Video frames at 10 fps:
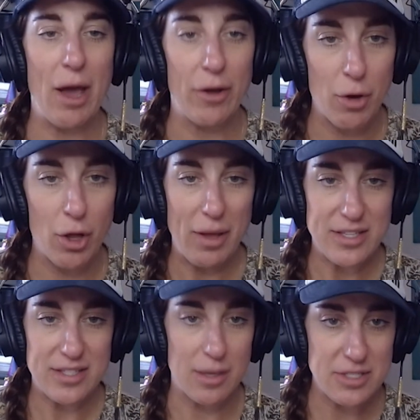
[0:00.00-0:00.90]
I'm all about
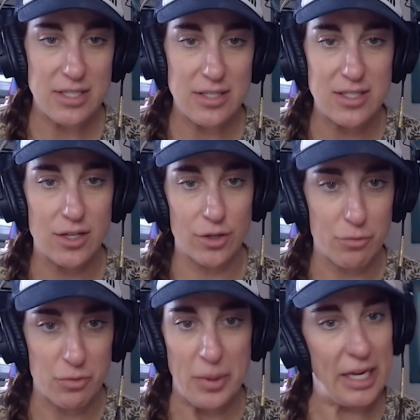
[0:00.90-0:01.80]
substance and earned
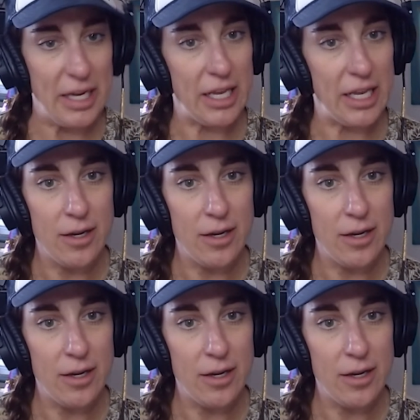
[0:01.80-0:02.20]
media.